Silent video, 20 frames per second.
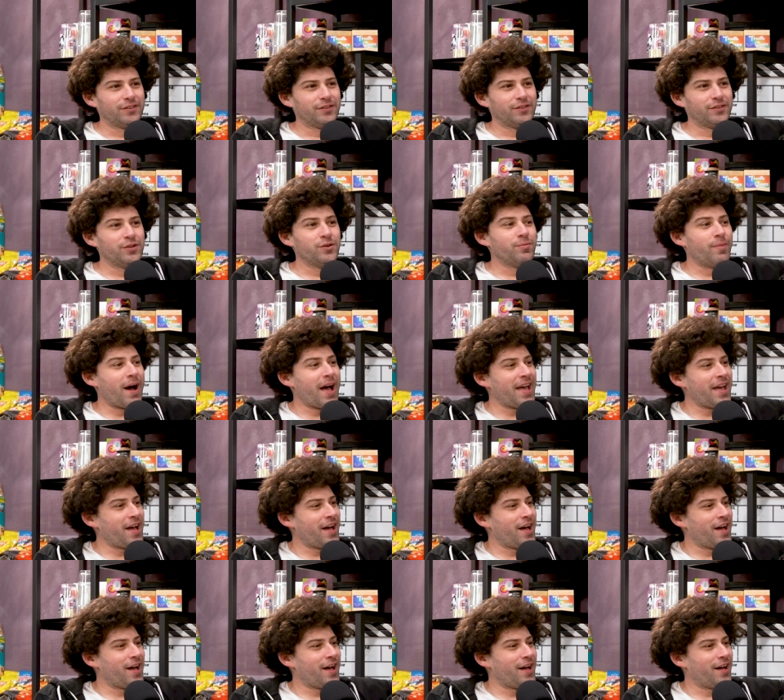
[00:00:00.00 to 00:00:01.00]
Dude, my
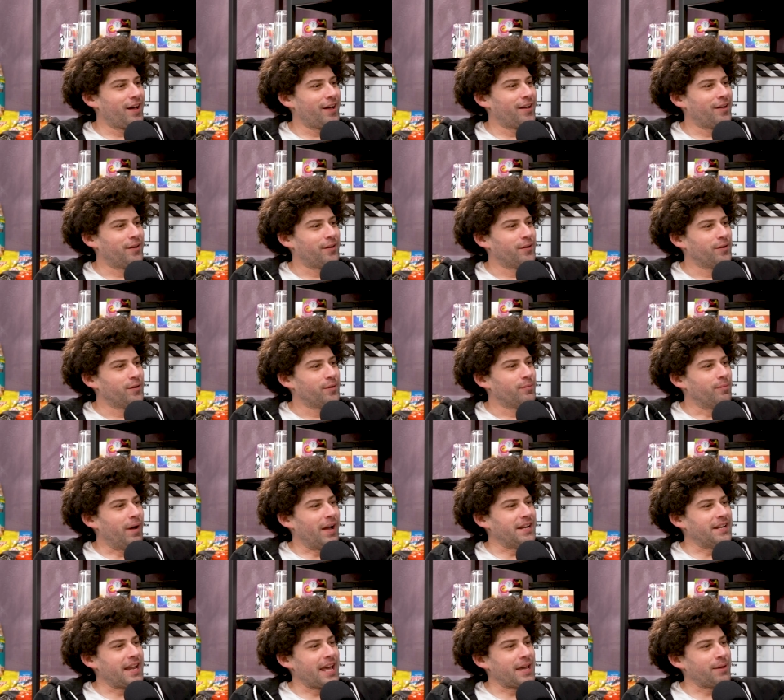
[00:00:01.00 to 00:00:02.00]
uh,
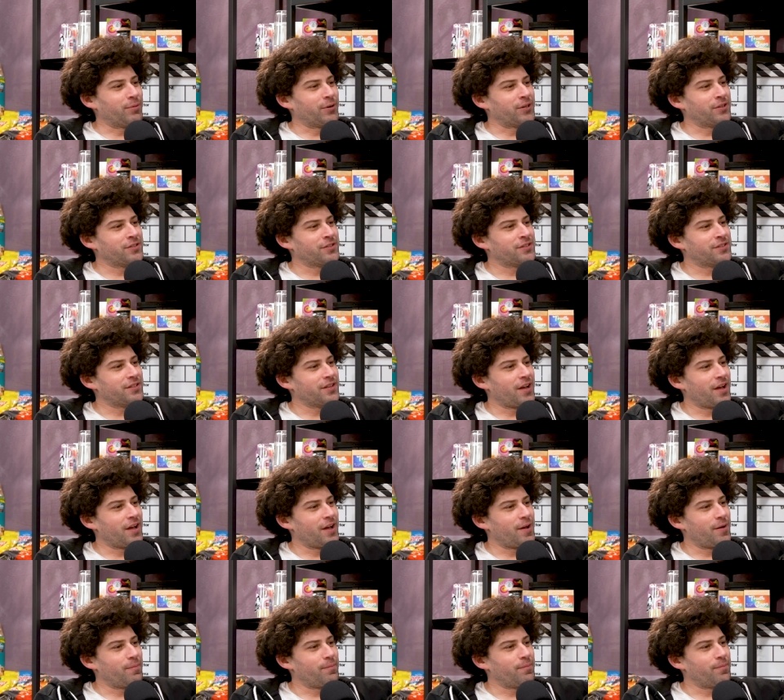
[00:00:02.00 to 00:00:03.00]
my neighbors,
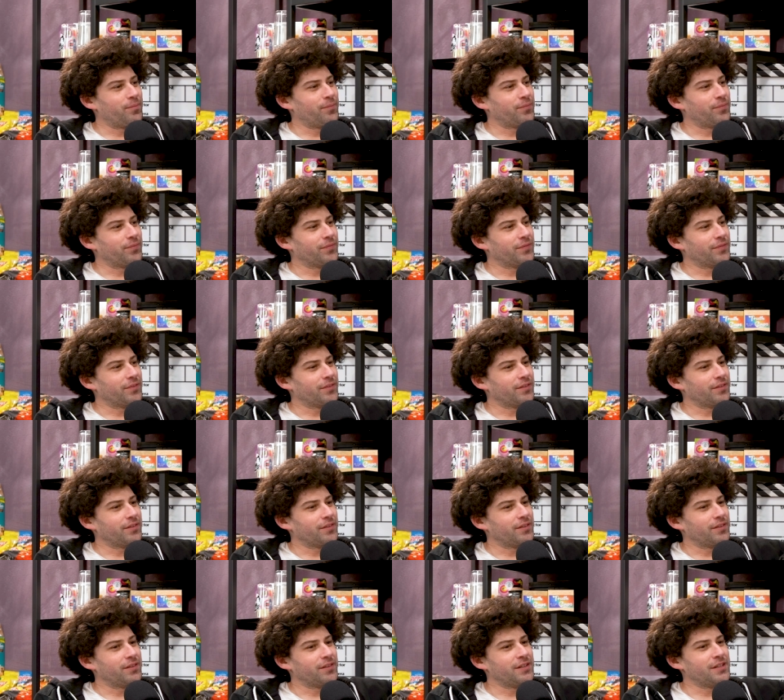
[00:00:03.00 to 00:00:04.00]
um,
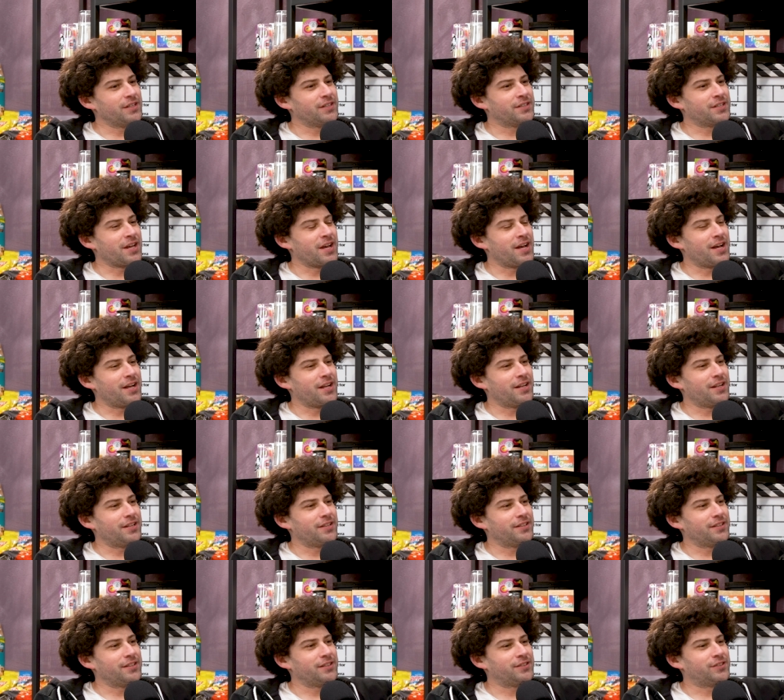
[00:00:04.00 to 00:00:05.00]
these uh,
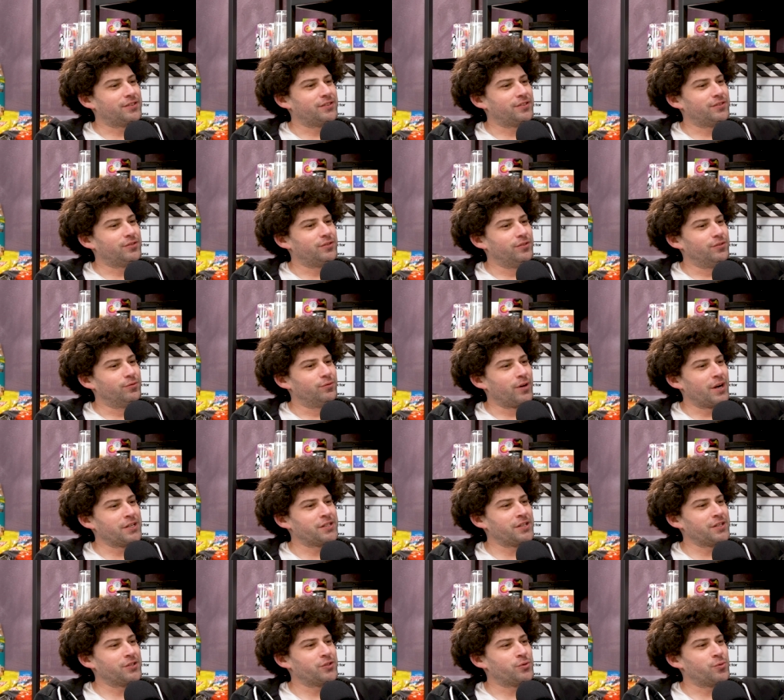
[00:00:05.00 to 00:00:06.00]
these
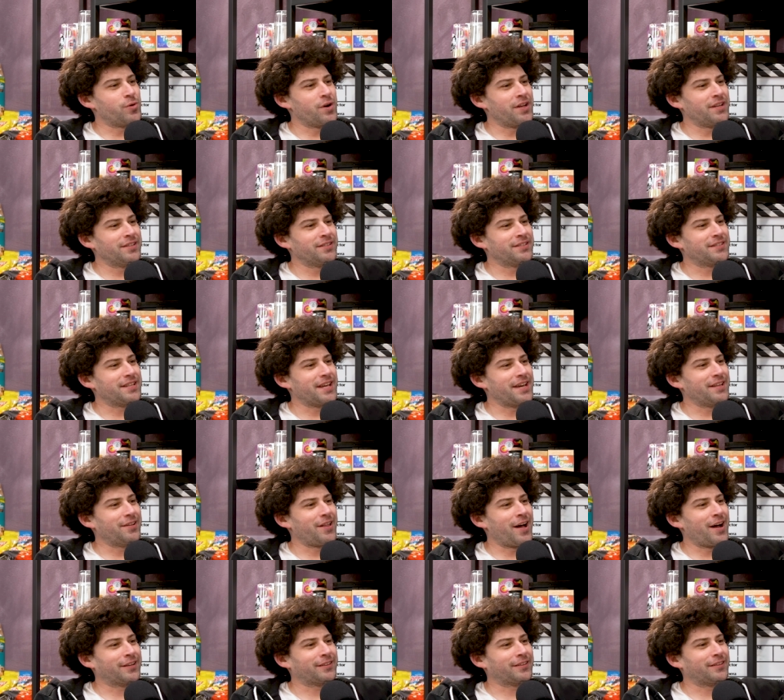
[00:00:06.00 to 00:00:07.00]
Russian twins, they
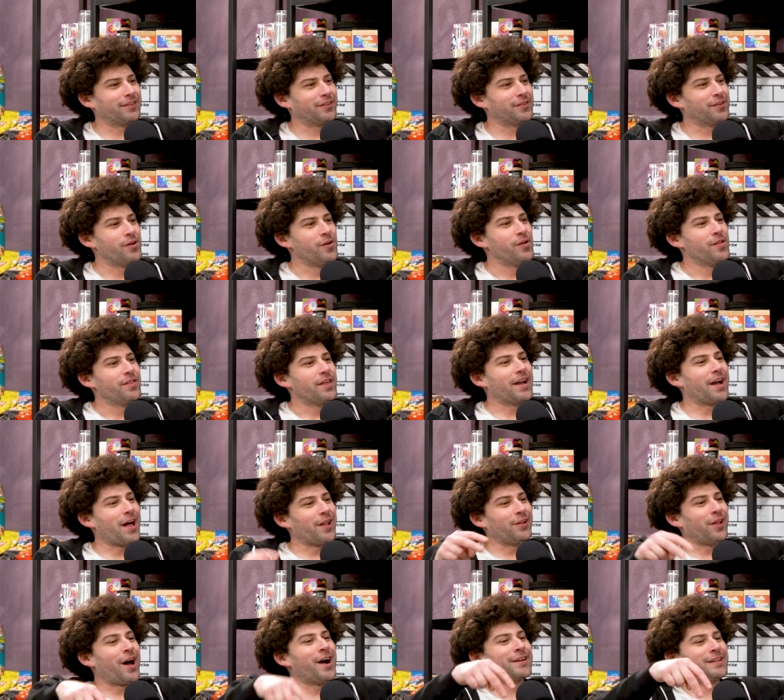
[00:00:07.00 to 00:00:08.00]
locked, they
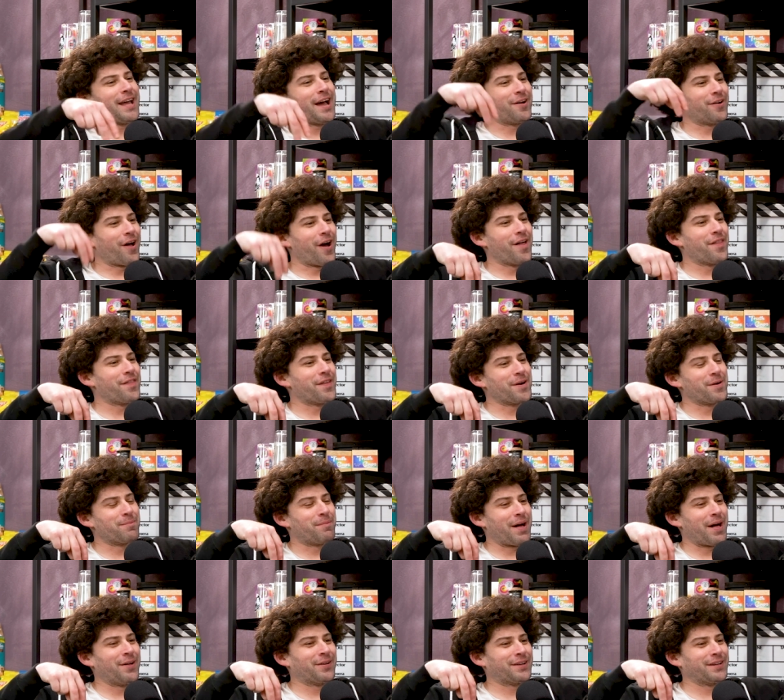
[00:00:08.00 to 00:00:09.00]
got locked out on their
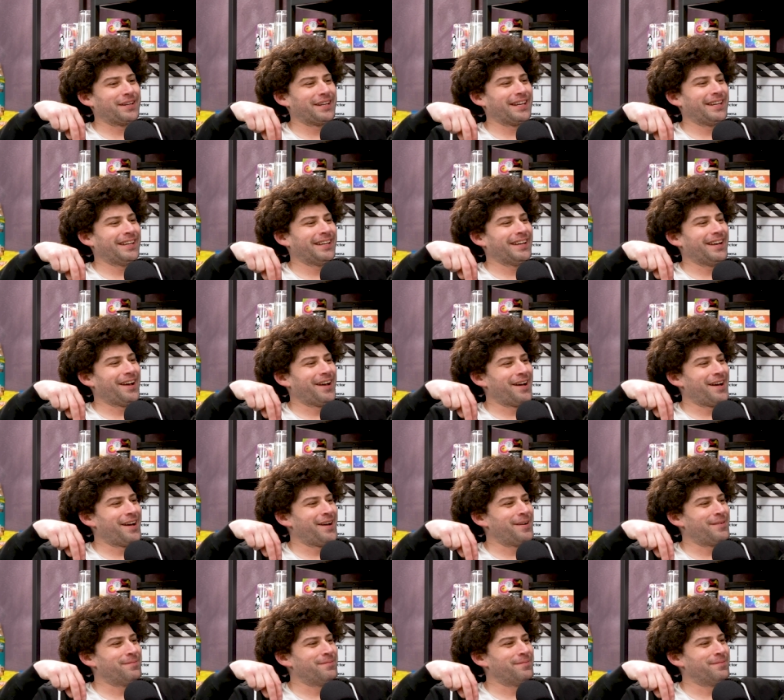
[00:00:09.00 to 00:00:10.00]
balcony,
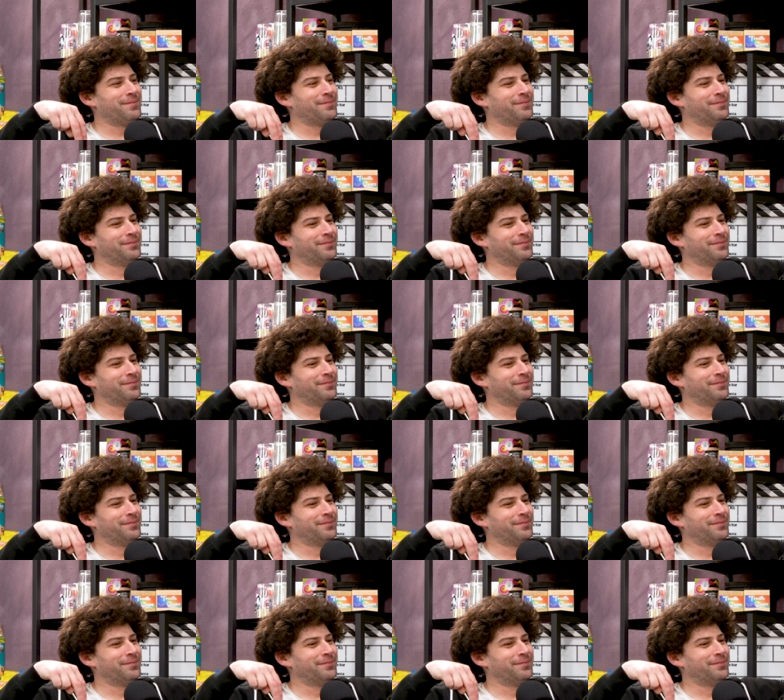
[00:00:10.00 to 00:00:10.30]
um,